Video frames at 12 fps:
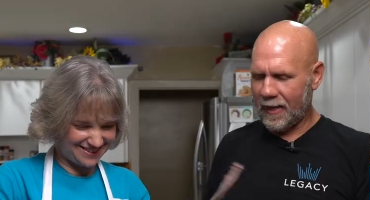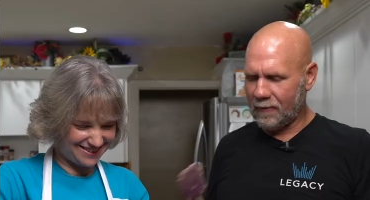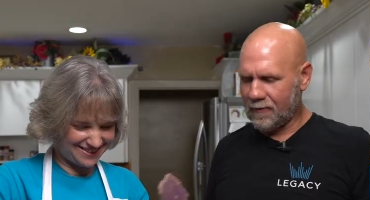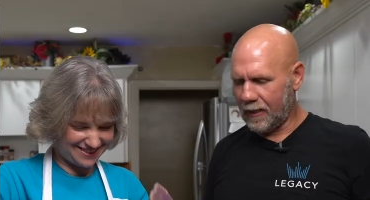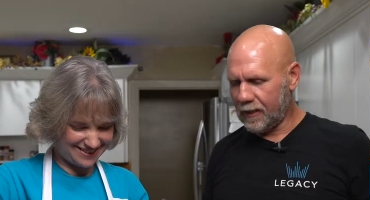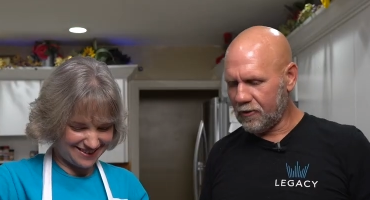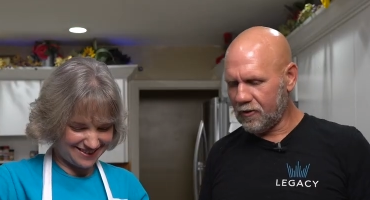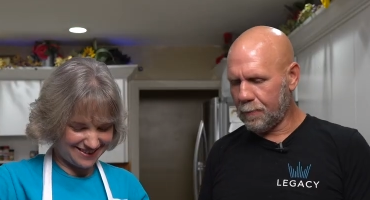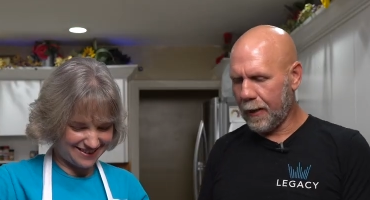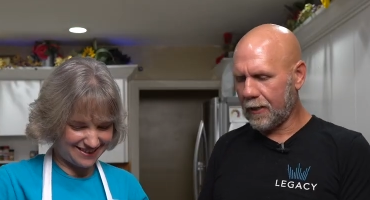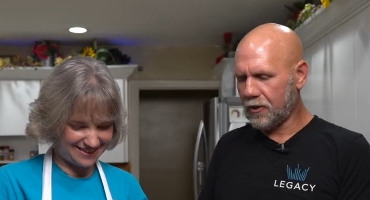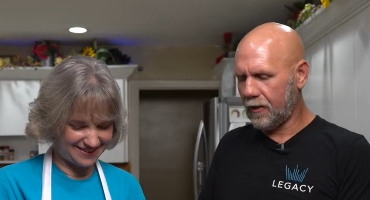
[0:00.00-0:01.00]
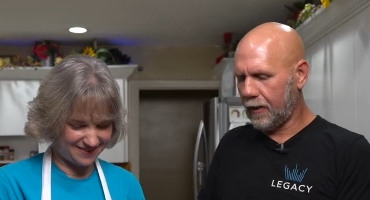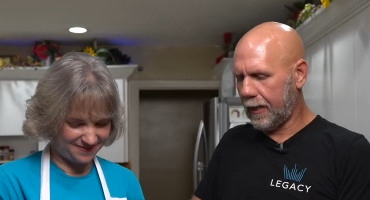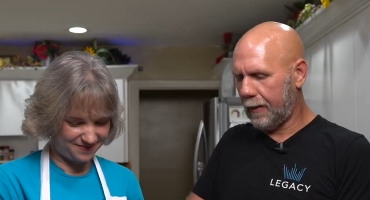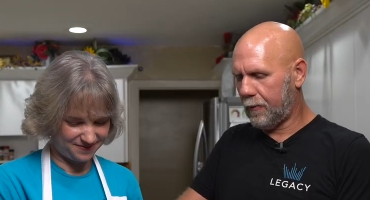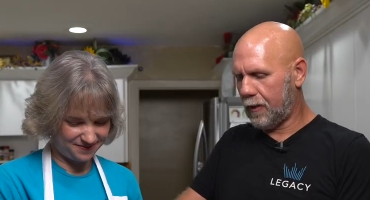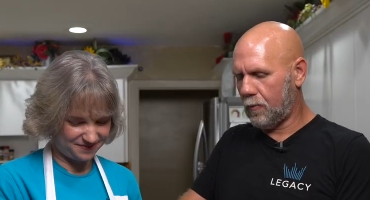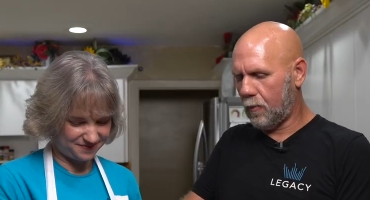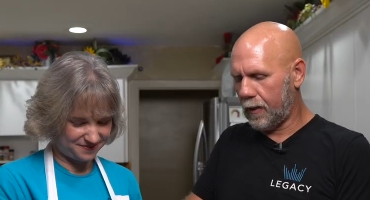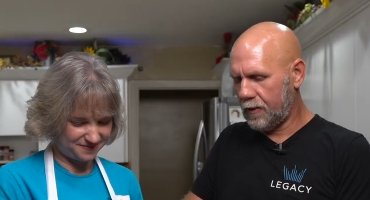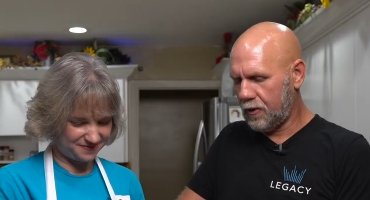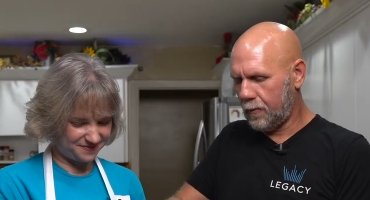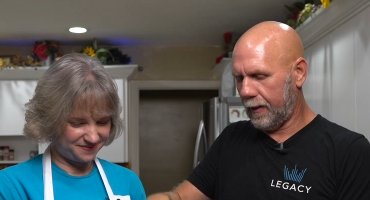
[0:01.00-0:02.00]
Speaker 1: now take your spatula and what you
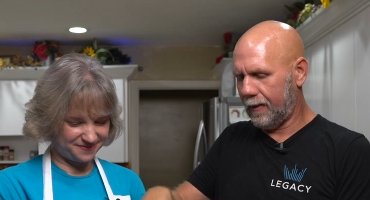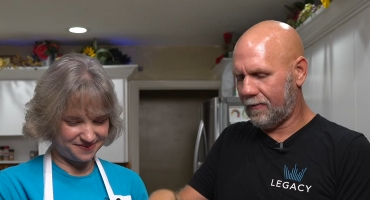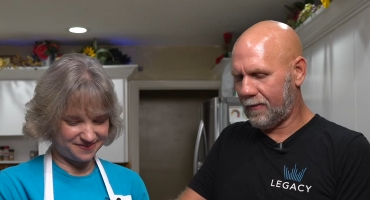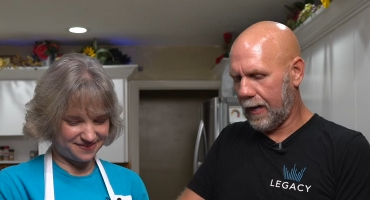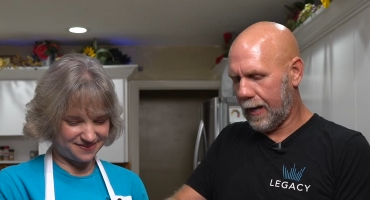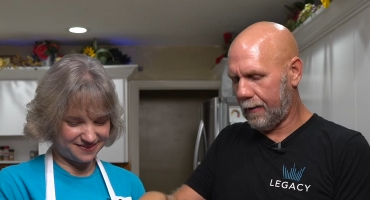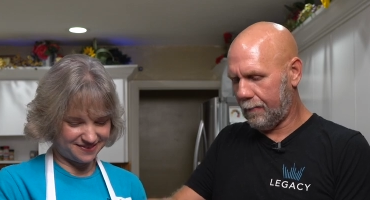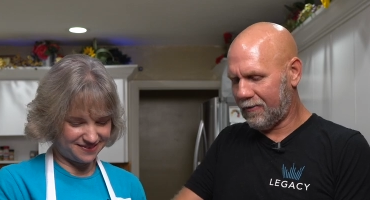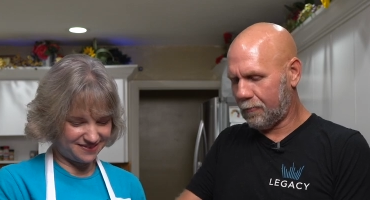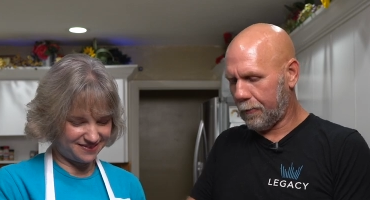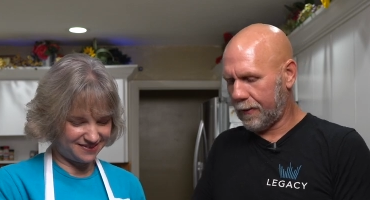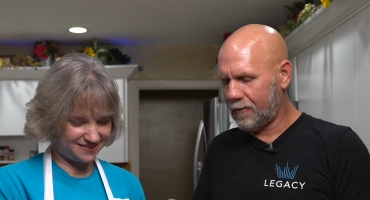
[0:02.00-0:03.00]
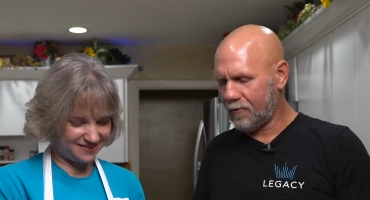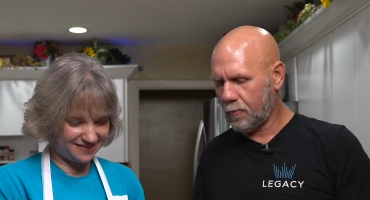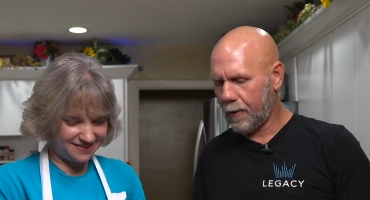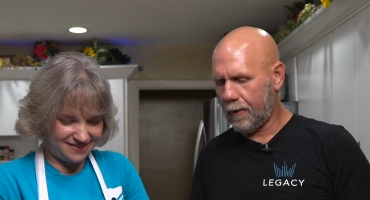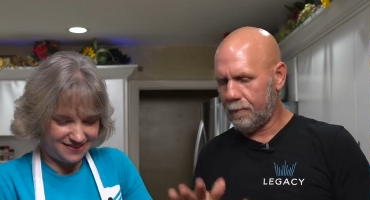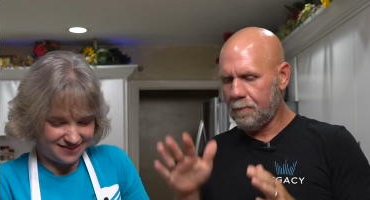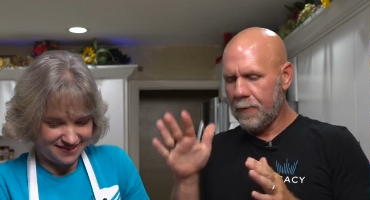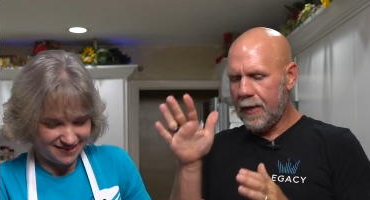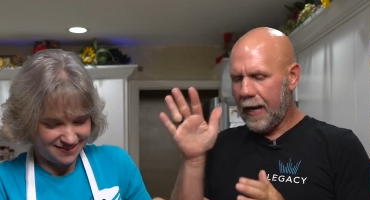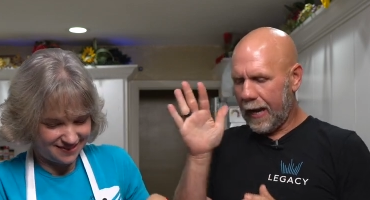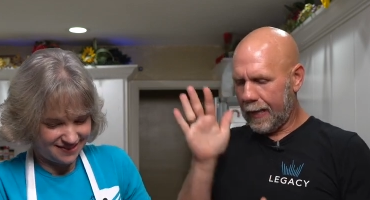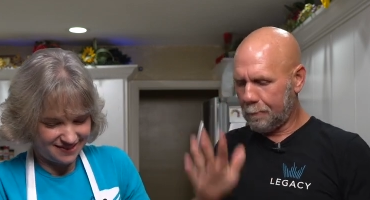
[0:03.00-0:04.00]
want to do is kind of spread this around
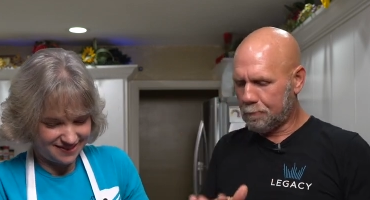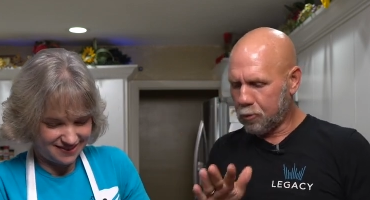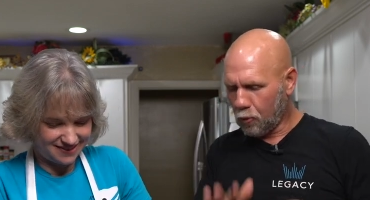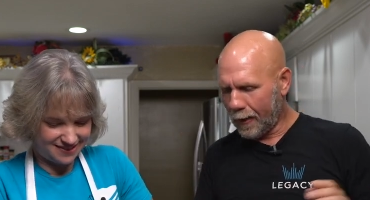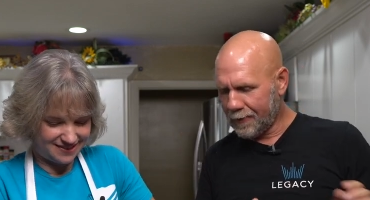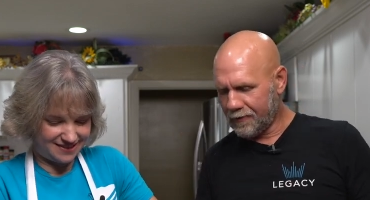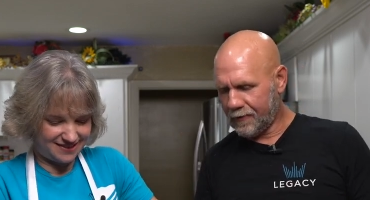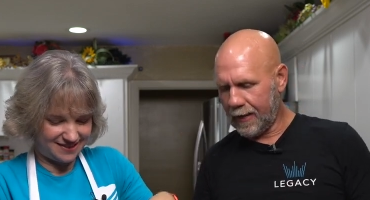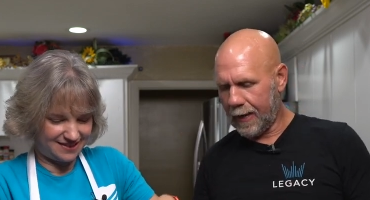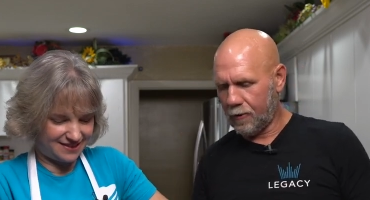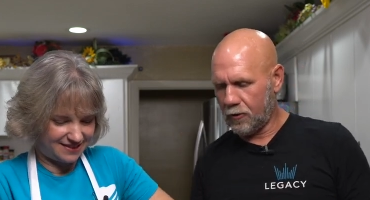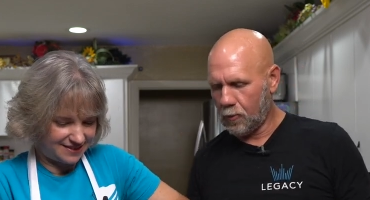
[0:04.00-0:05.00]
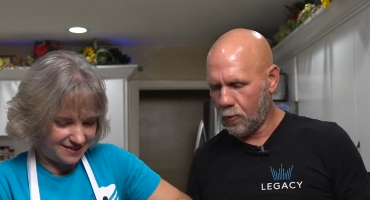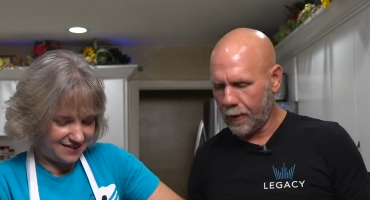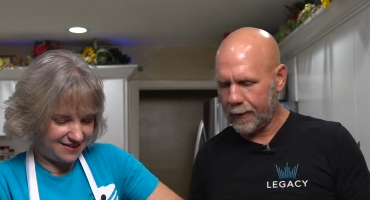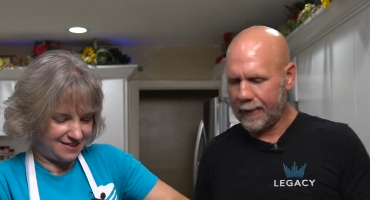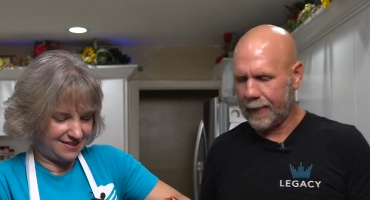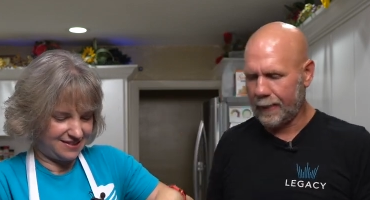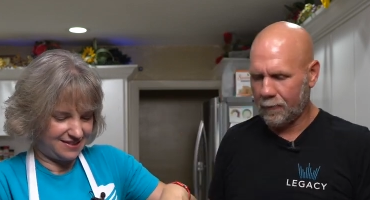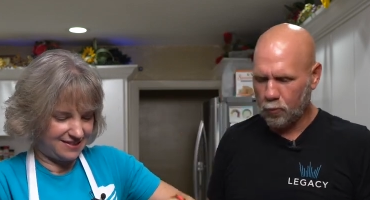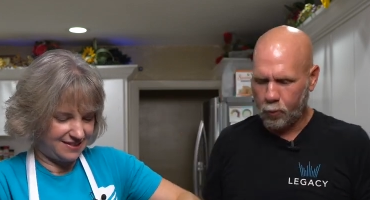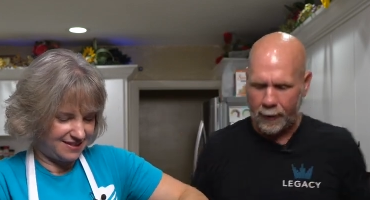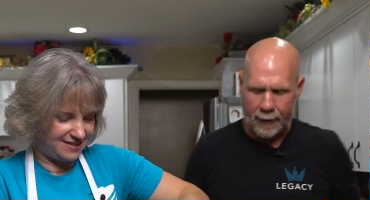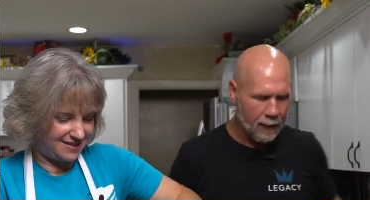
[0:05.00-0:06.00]
and press down. You want to get it
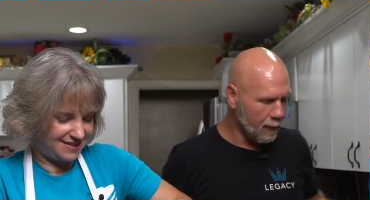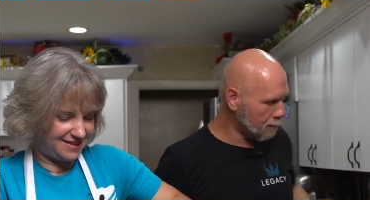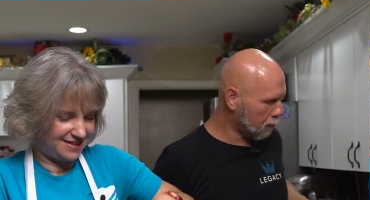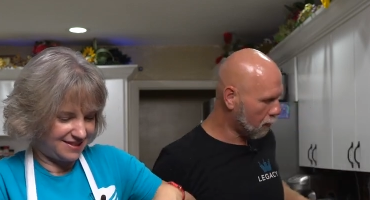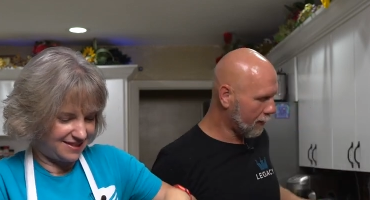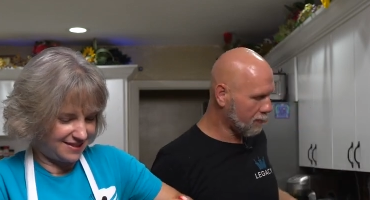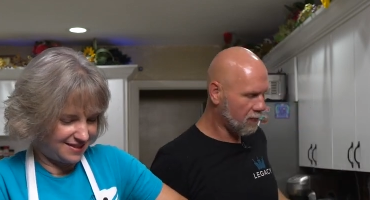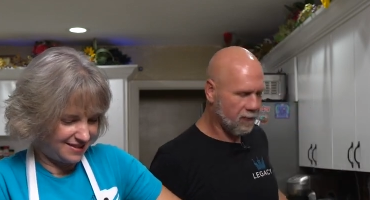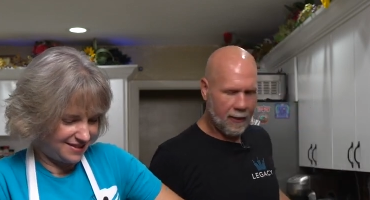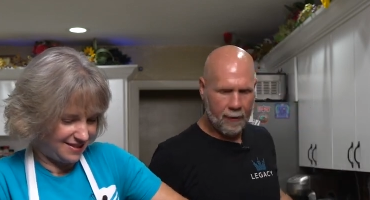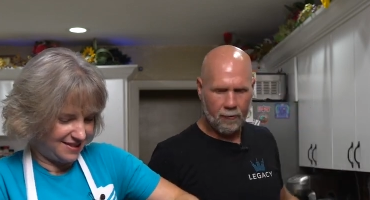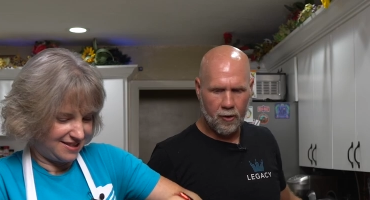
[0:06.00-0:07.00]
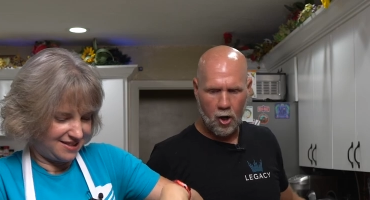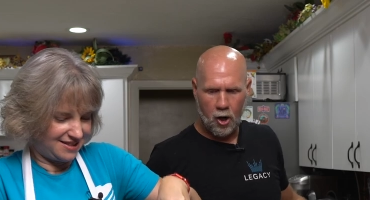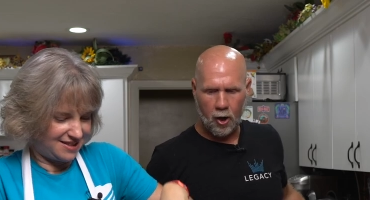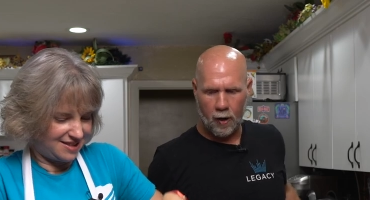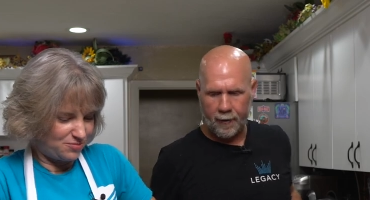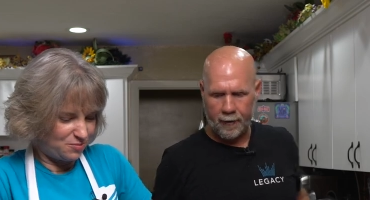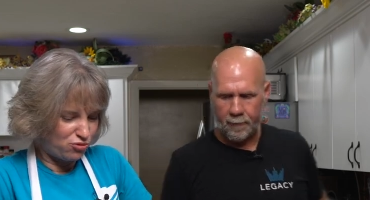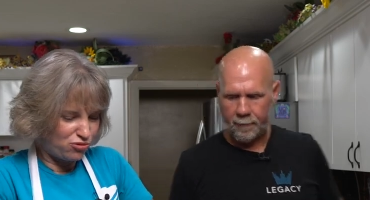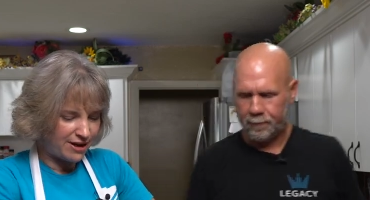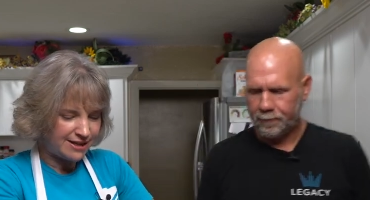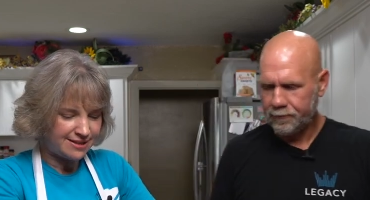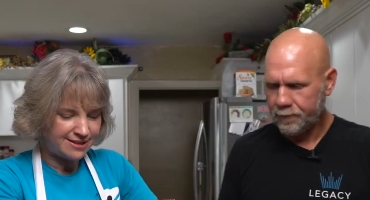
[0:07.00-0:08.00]
really pressed down hard.
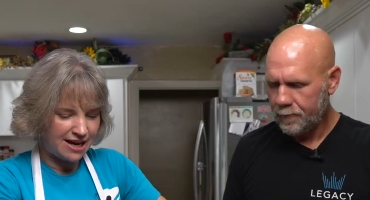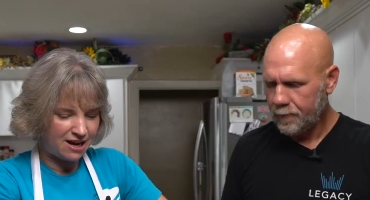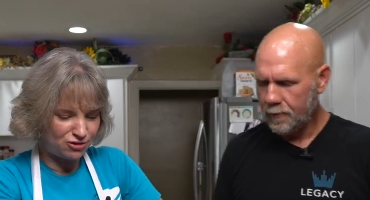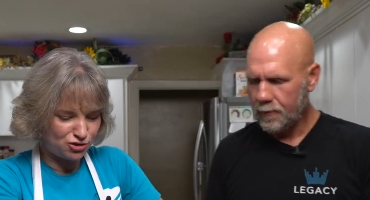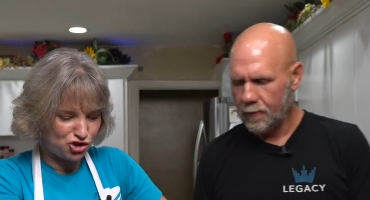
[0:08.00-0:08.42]
Speaker 2: Press down,